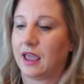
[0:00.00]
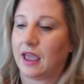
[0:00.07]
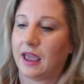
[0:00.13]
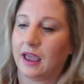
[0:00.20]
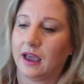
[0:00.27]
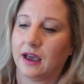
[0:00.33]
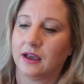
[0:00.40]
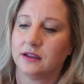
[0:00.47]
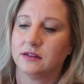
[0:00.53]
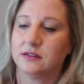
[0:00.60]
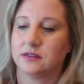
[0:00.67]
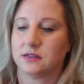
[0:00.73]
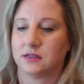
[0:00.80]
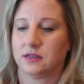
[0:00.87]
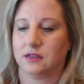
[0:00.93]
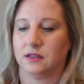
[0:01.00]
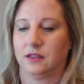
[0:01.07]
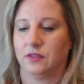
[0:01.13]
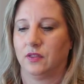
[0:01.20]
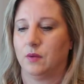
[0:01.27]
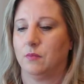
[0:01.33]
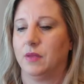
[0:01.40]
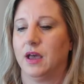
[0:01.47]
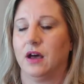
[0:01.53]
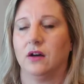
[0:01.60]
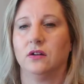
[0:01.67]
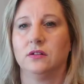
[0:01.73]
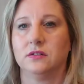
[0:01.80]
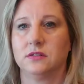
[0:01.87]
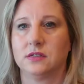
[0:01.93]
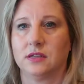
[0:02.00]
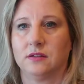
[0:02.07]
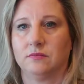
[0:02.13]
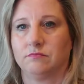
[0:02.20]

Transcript: And the belt